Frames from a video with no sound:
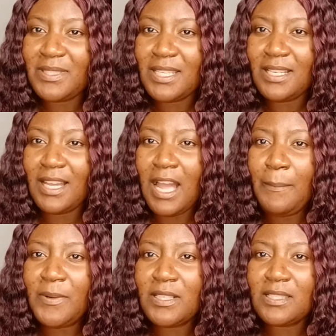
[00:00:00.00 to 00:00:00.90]
take
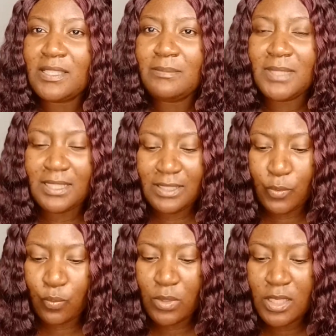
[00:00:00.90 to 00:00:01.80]
approximately
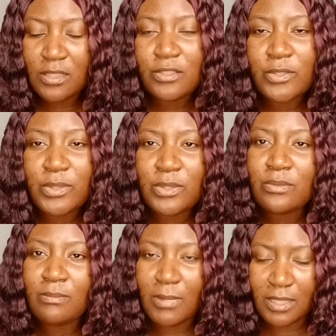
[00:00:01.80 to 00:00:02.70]
1 to
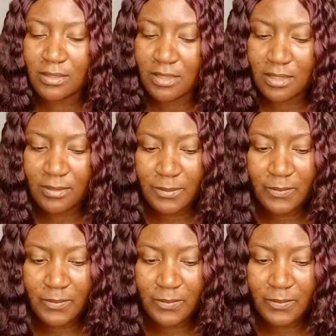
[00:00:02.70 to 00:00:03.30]
2 months.